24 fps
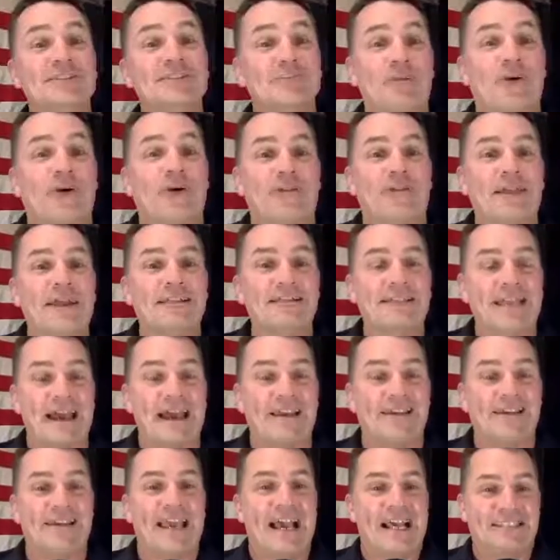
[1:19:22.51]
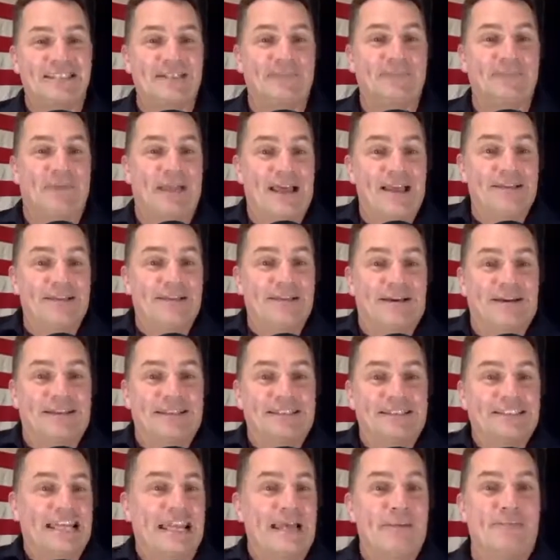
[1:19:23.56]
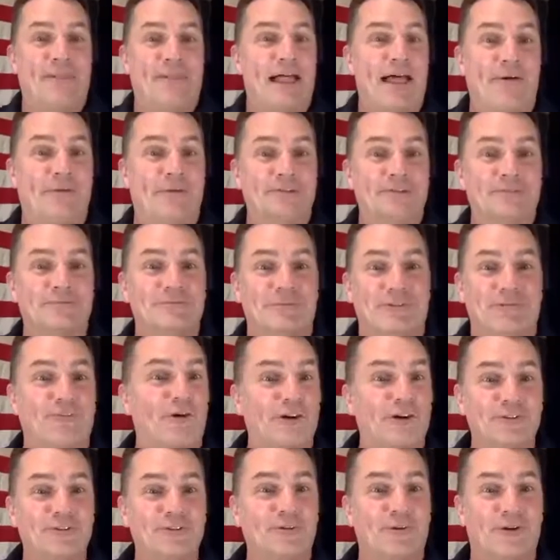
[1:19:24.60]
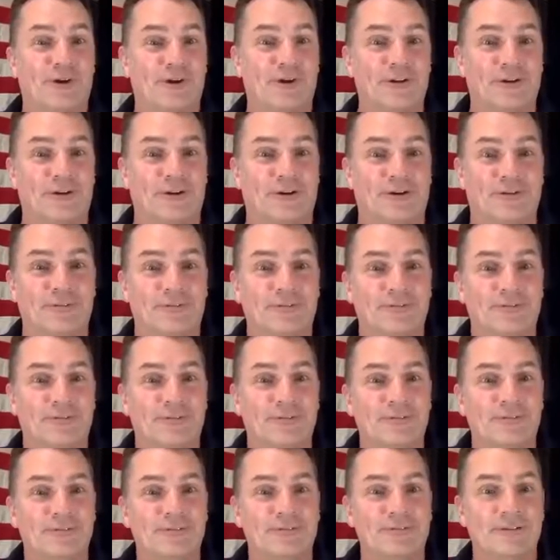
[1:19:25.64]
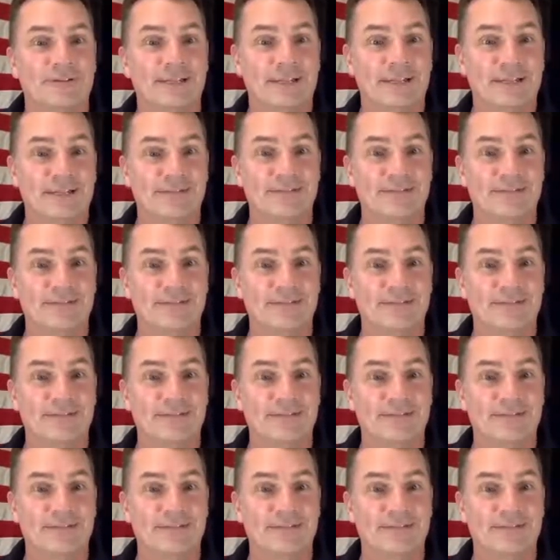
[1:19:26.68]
more like that Casablanca example I was referring to earlier. Yeah. I've